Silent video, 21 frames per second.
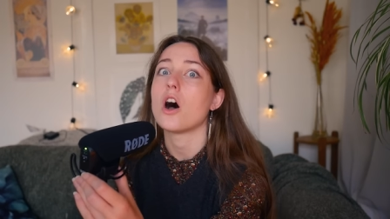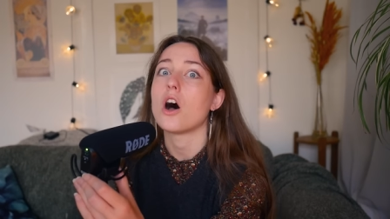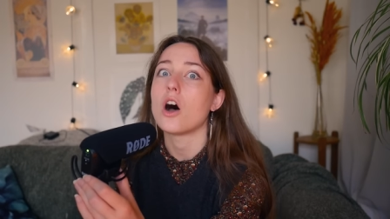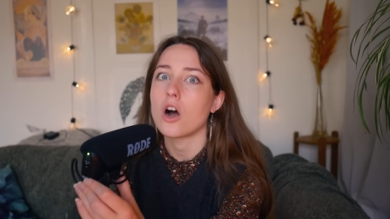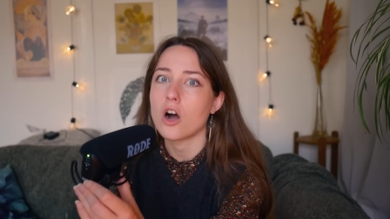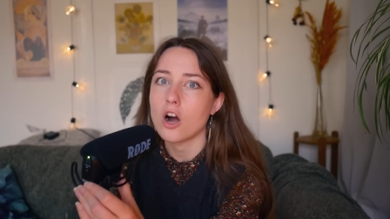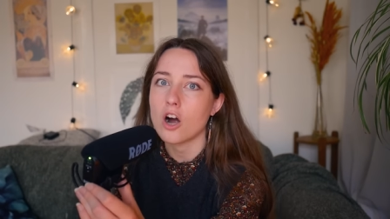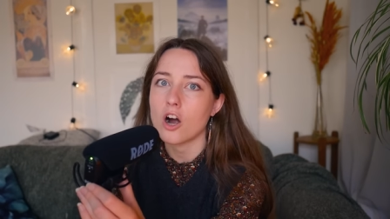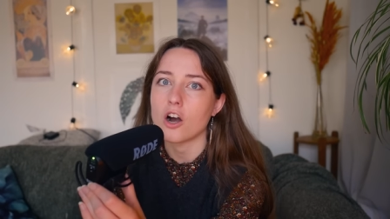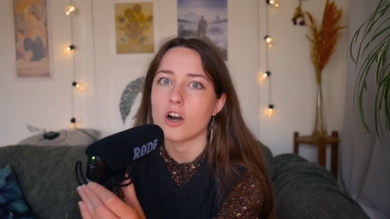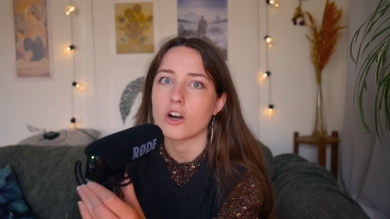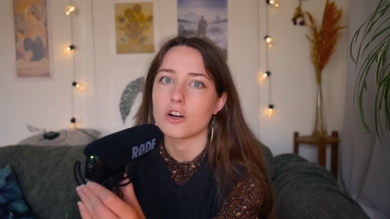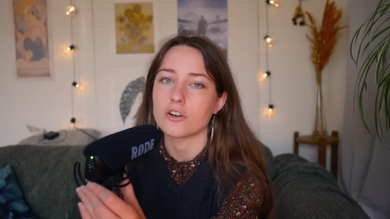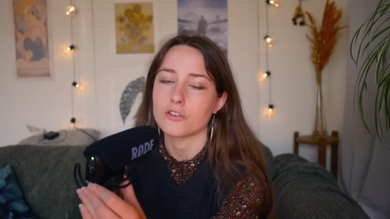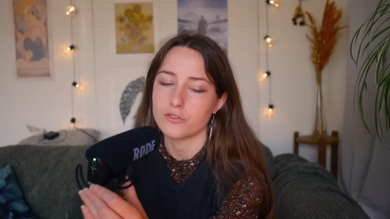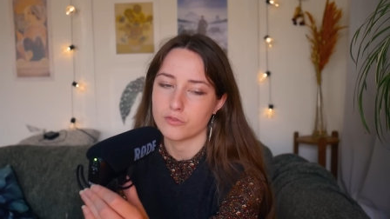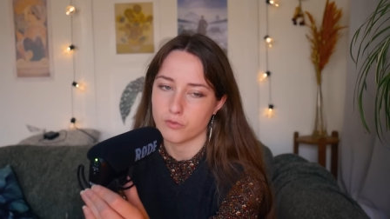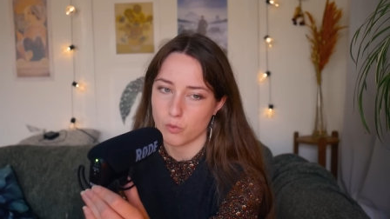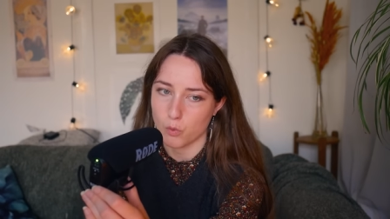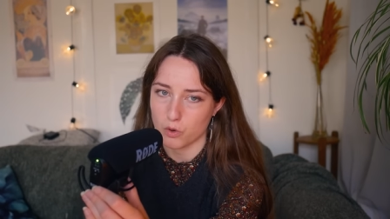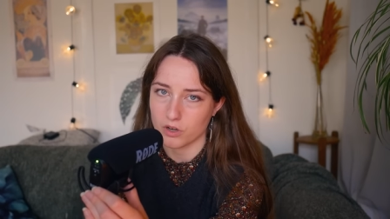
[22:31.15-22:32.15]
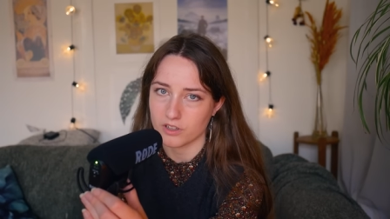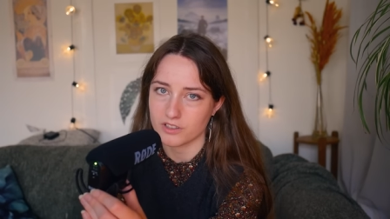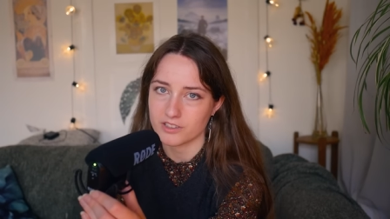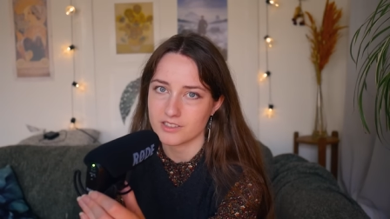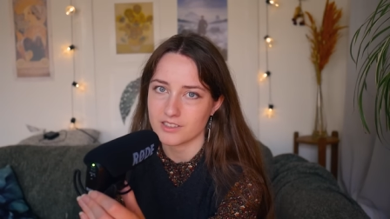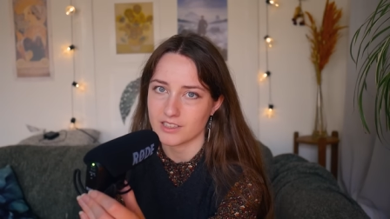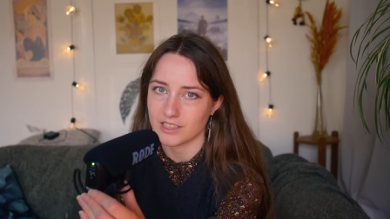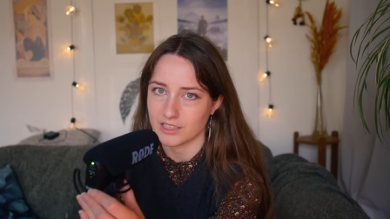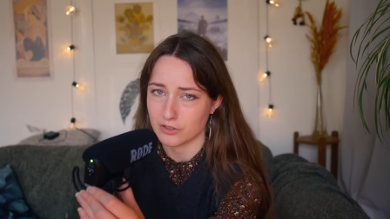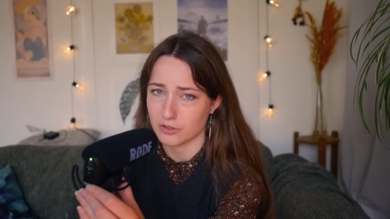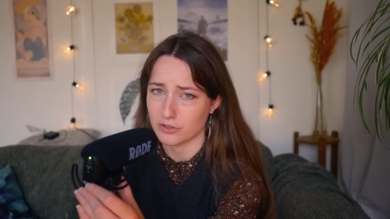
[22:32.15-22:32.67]
are forced
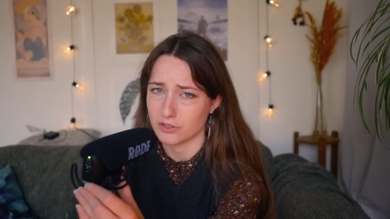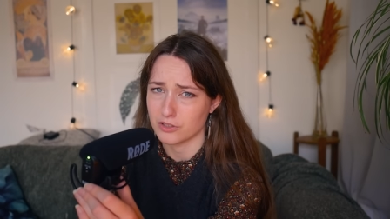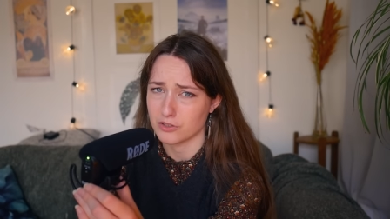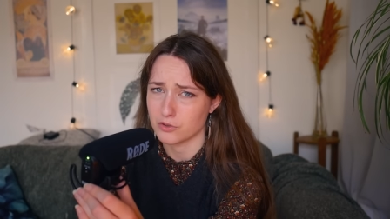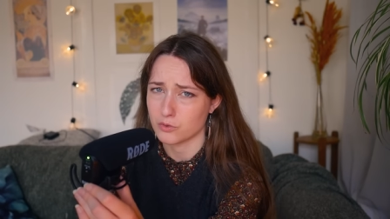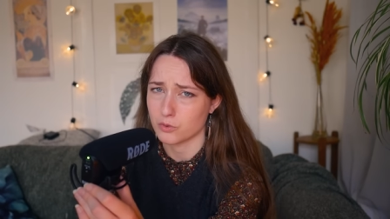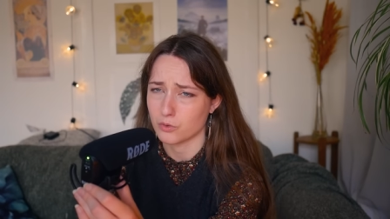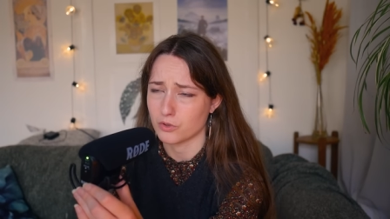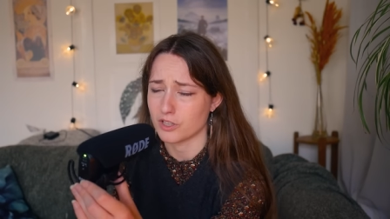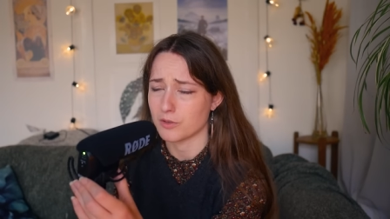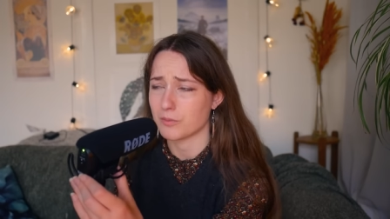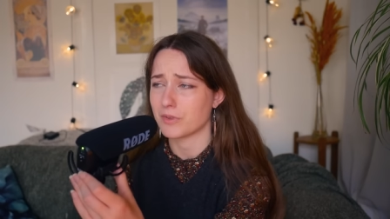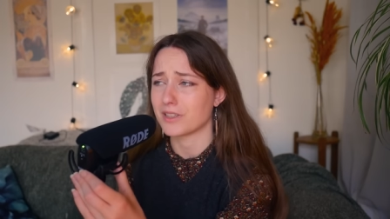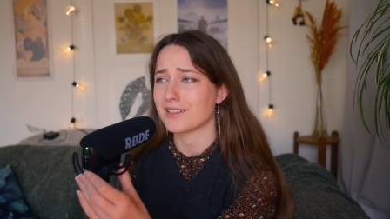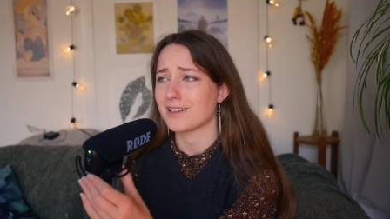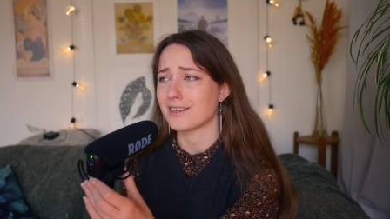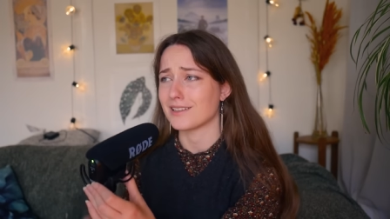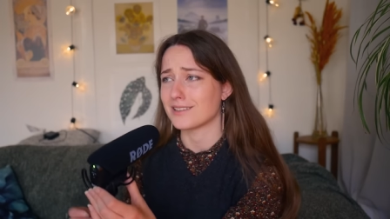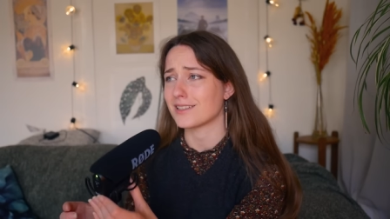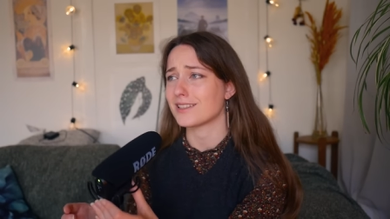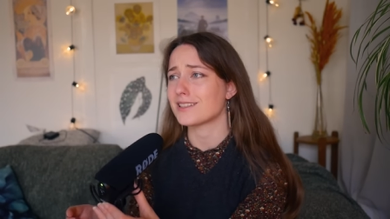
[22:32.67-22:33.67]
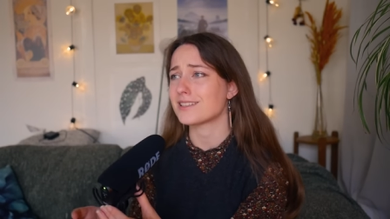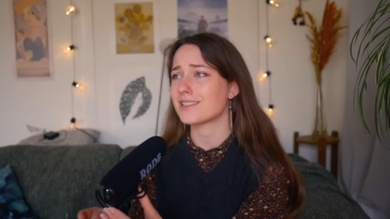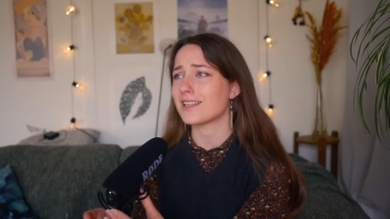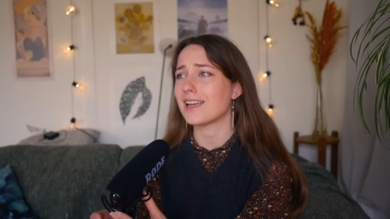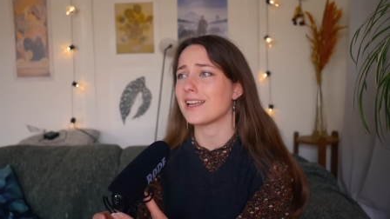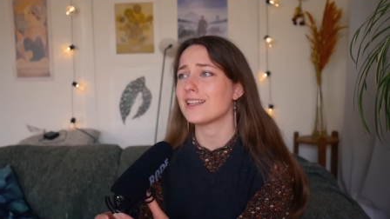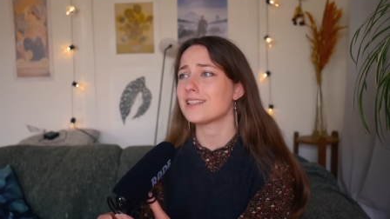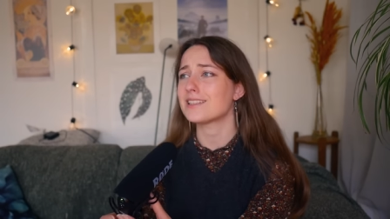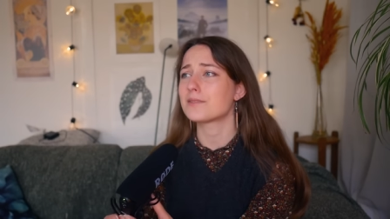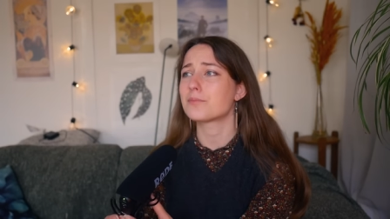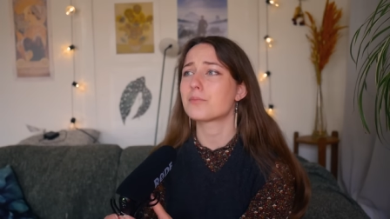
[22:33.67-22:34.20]
into this tournament because it's
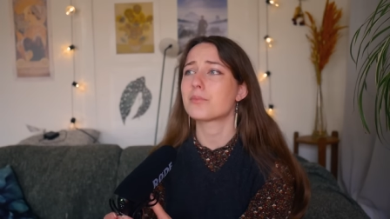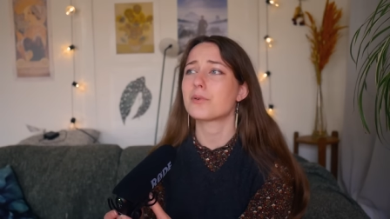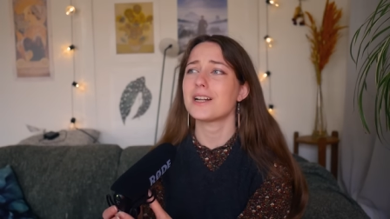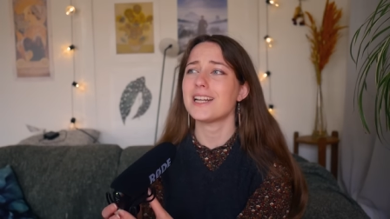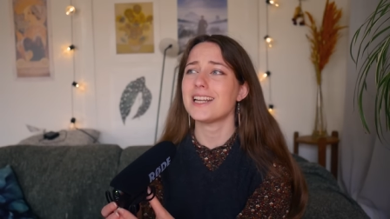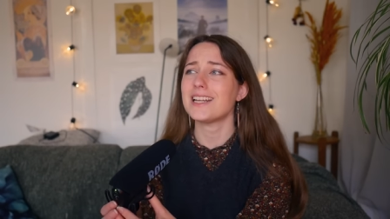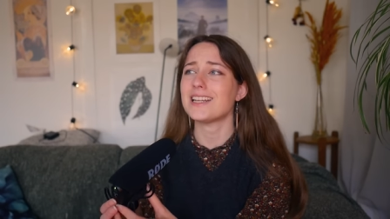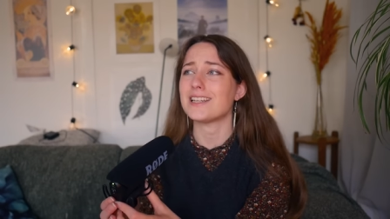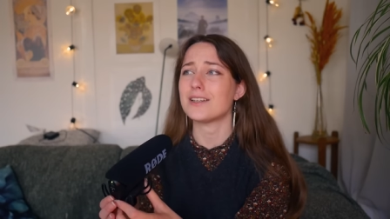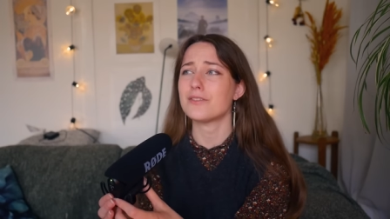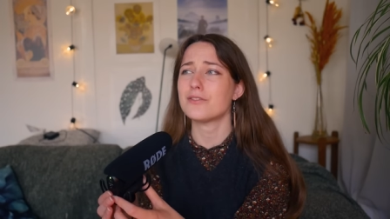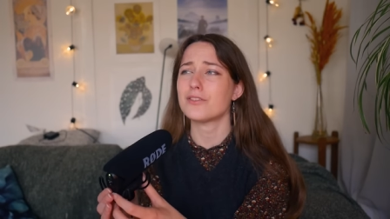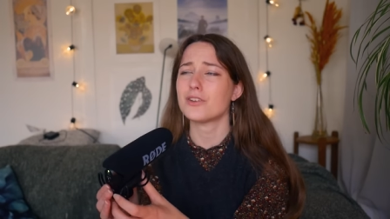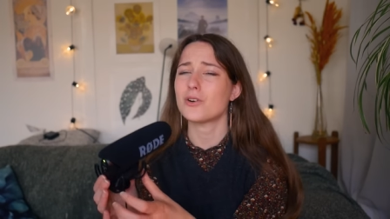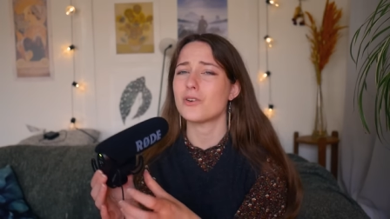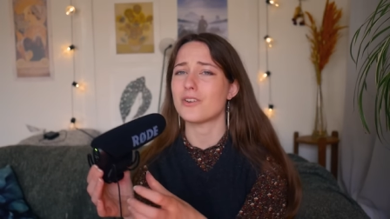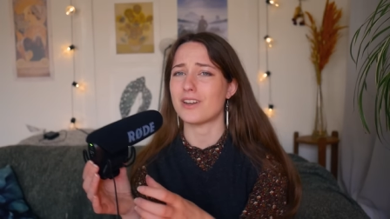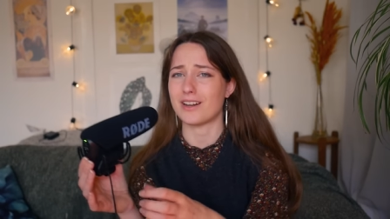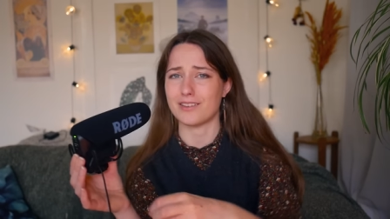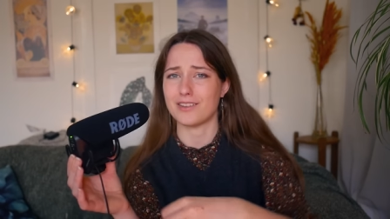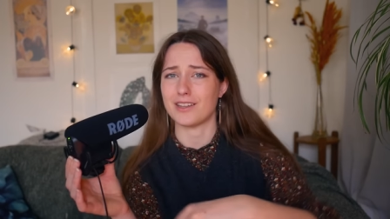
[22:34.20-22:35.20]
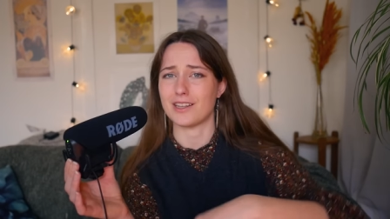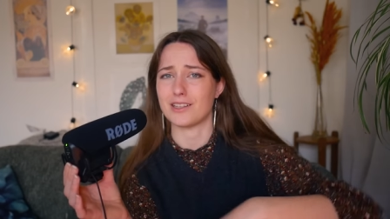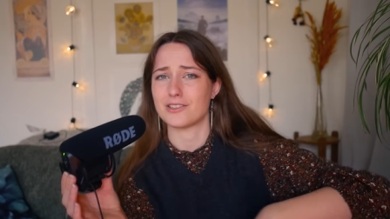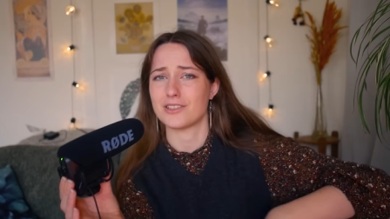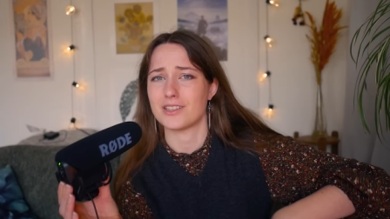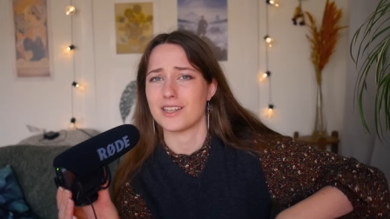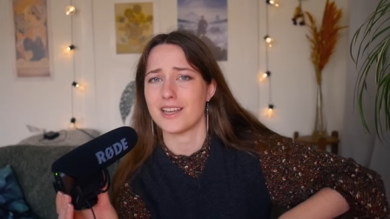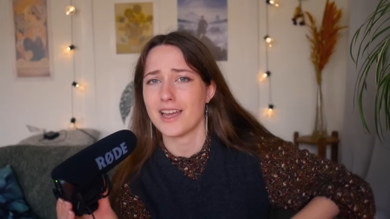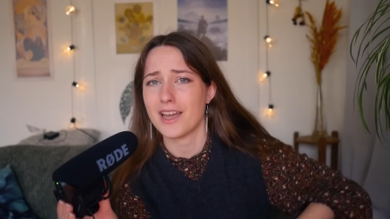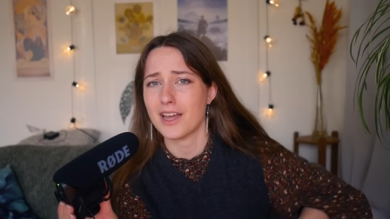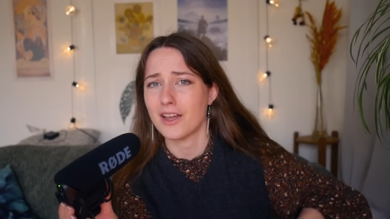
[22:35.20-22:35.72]
it's pretty difficult, I think, to
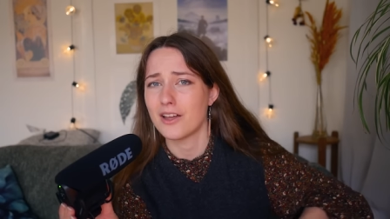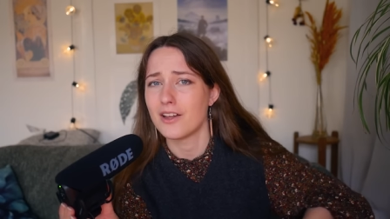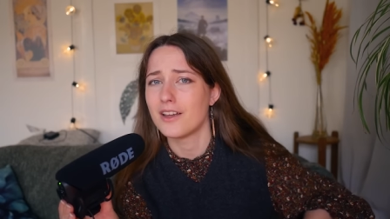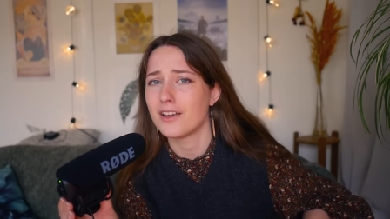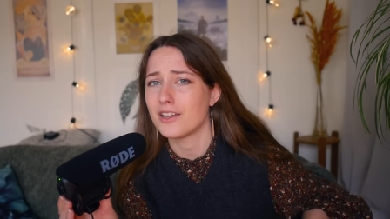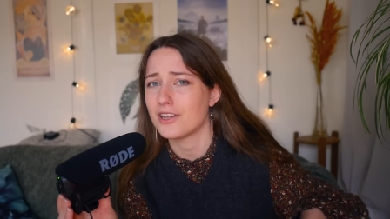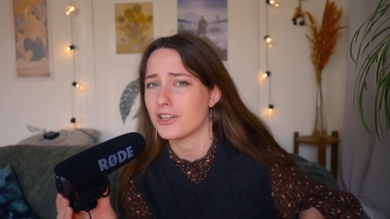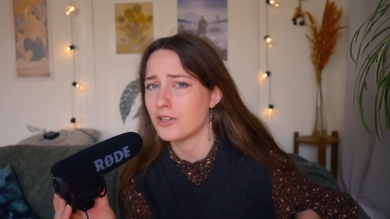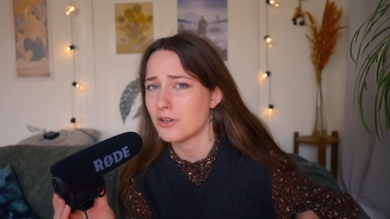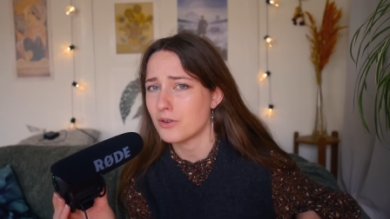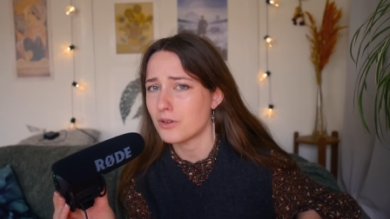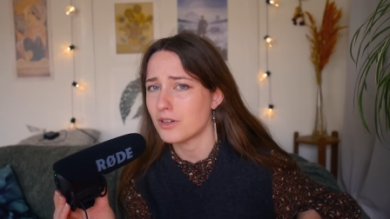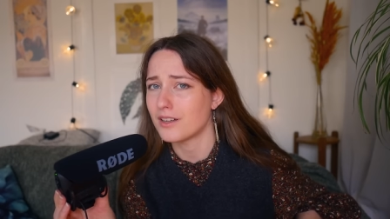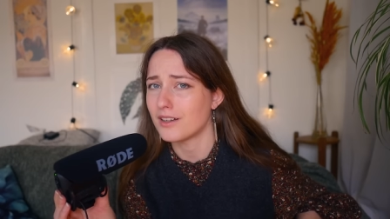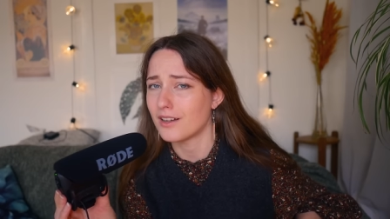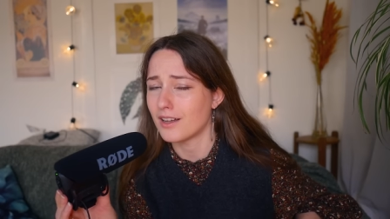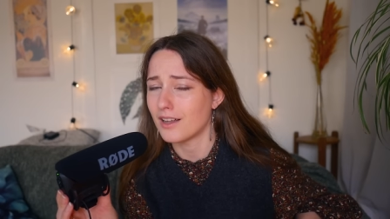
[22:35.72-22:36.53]
get, you know,